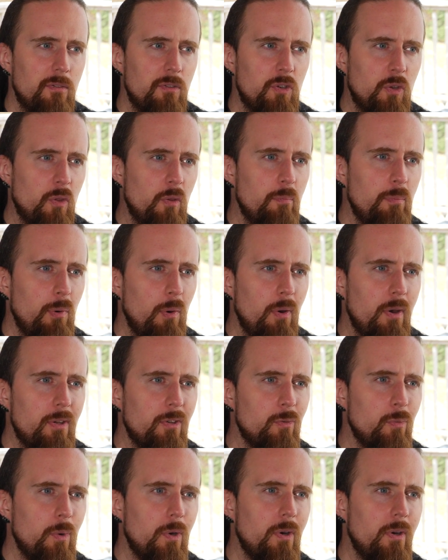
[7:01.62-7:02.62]
to the
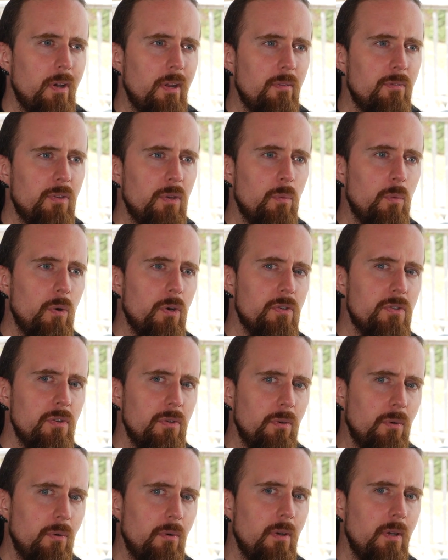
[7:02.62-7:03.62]
point where if you were
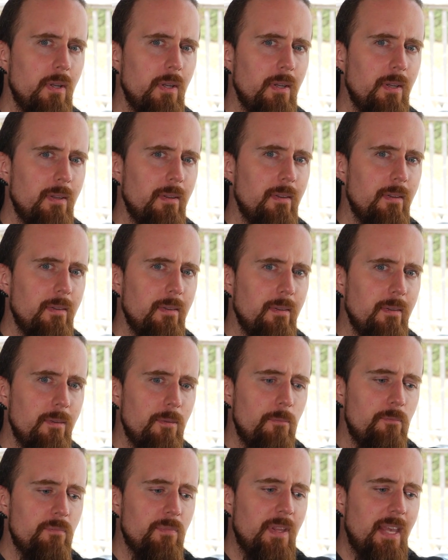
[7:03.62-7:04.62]
to
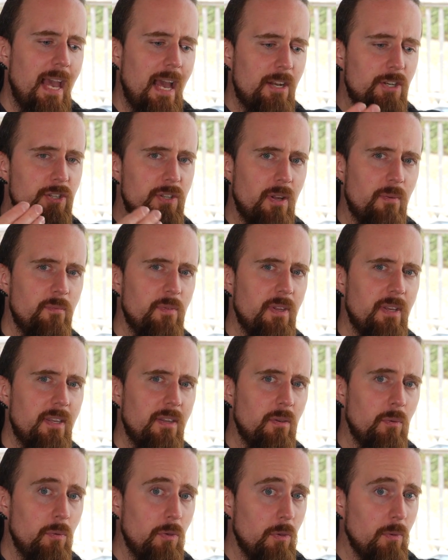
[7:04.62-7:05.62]
catch something,
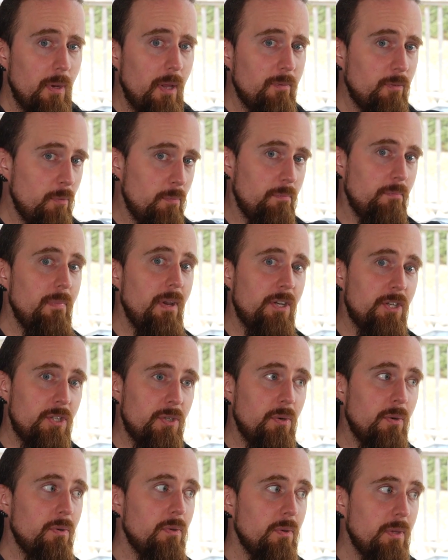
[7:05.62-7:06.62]
you'd have to make
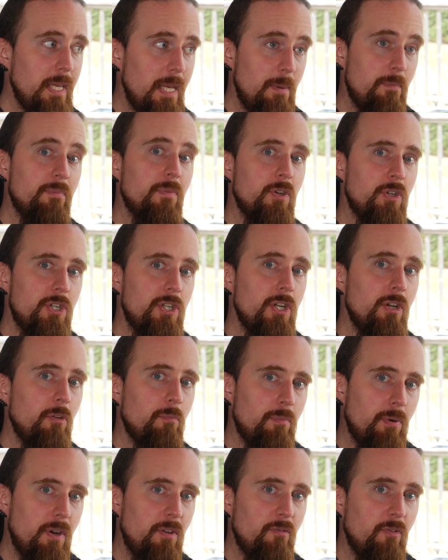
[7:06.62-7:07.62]
sure to keep the
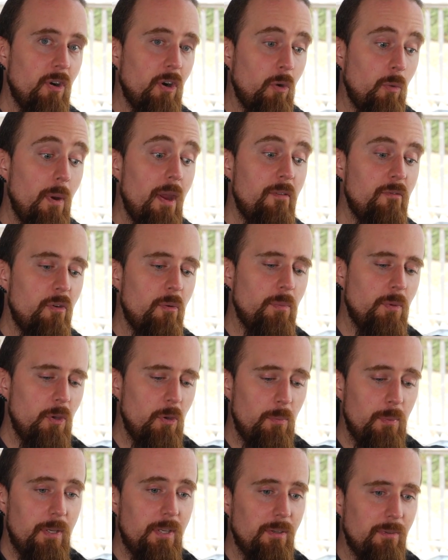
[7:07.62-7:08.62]
shield pretty far away from
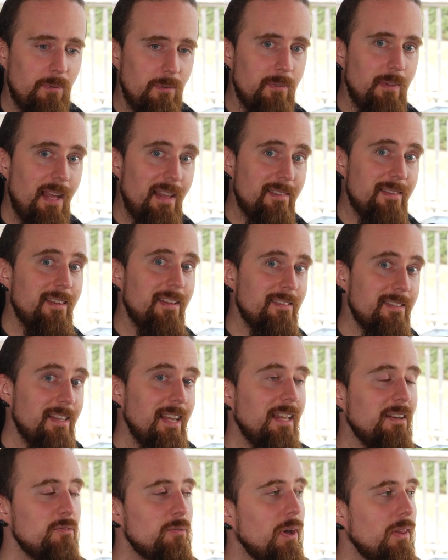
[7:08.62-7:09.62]
you because that's
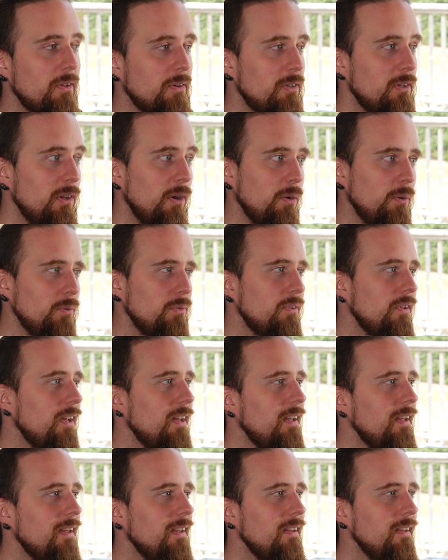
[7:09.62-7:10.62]
getting rather close.
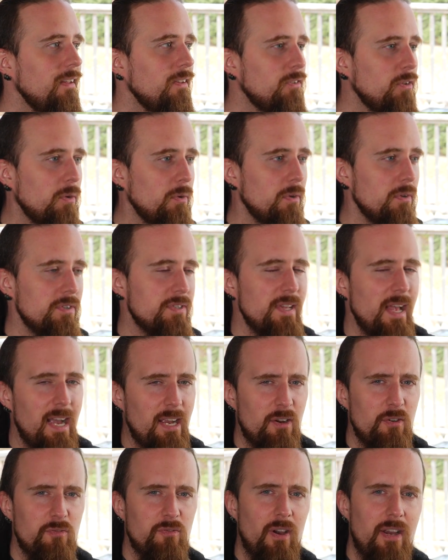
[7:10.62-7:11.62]
So you're
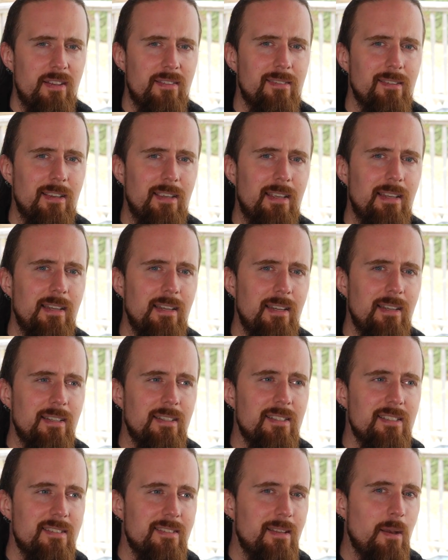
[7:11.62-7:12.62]
sacrificing
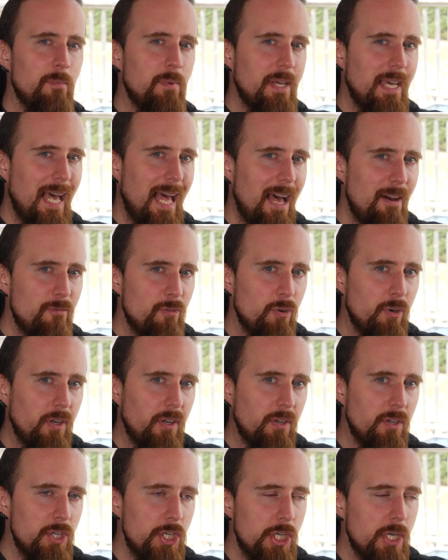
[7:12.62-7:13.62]
some
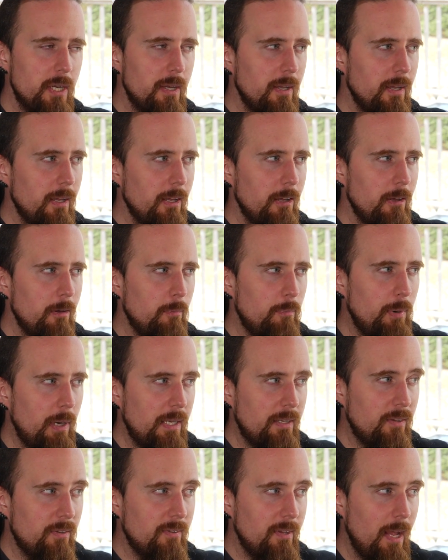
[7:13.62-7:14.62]
coverage, but
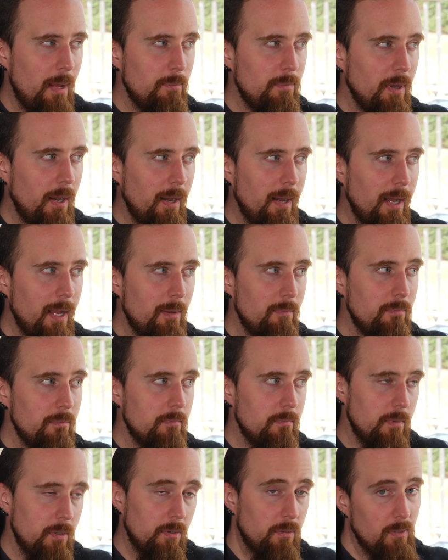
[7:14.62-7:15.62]
at the same
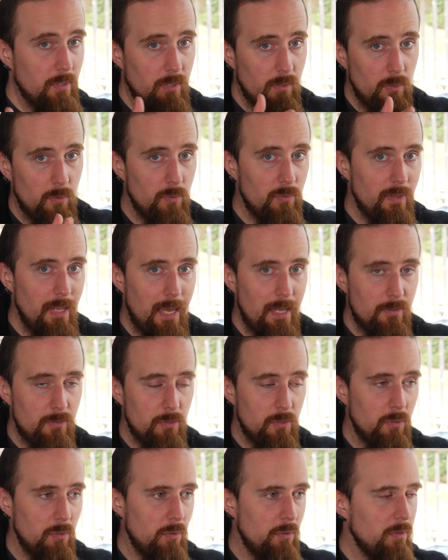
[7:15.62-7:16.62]
time, you can use that
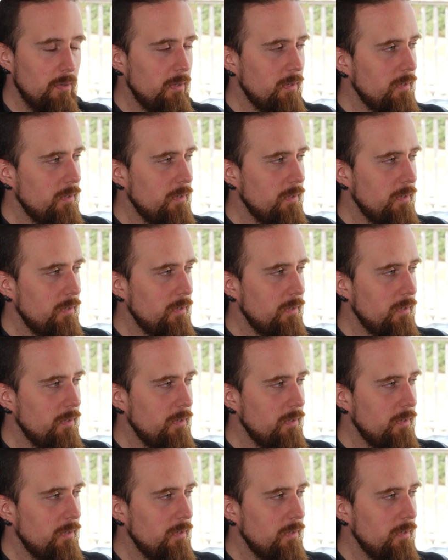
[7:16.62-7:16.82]
to